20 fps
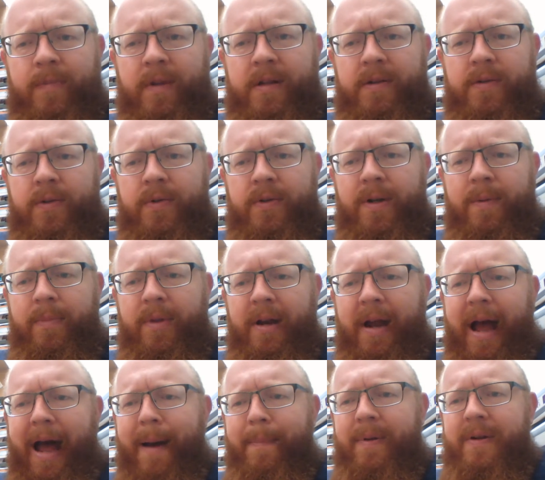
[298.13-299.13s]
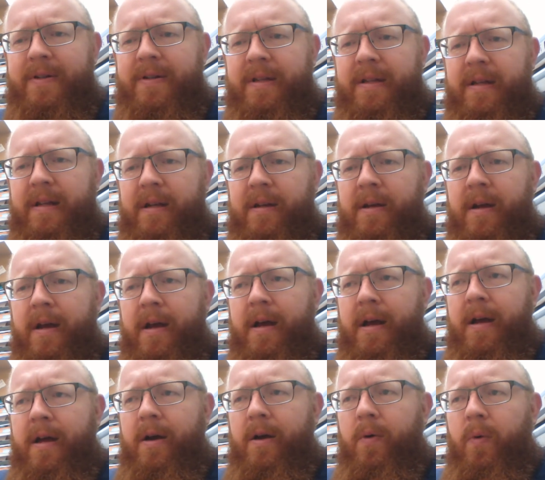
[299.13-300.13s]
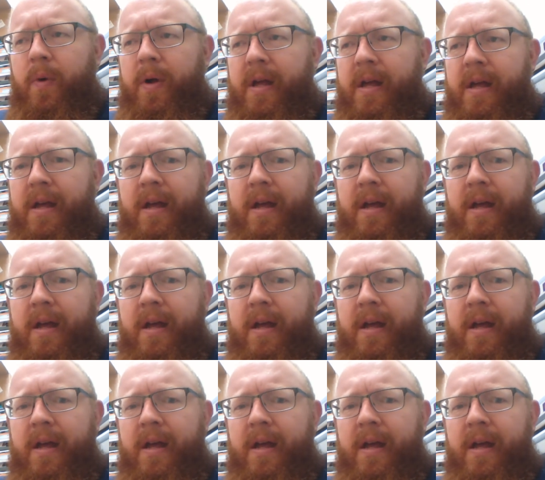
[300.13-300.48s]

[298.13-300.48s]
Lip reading: So something happens, and then we